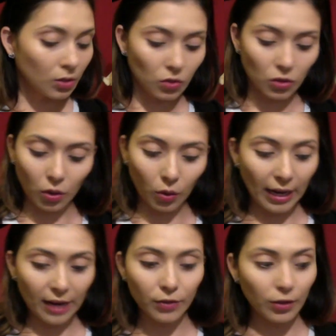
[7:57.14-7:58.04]
So
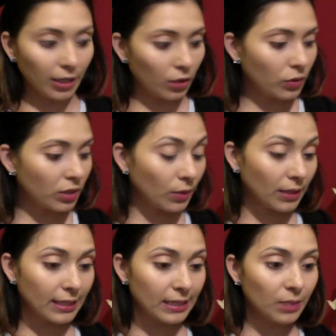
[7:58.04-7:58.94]
after I use it with
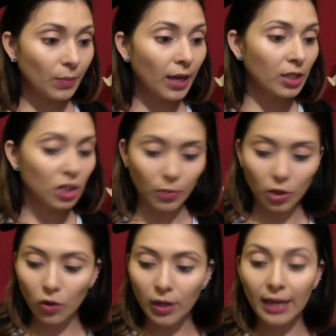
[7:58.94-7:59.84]
this sponge, I'm going to
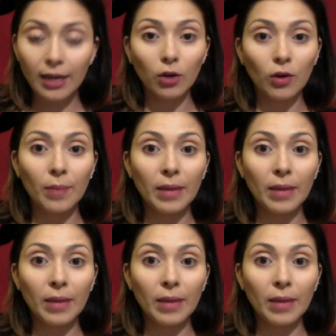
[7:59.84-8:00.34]
go ahead and grab that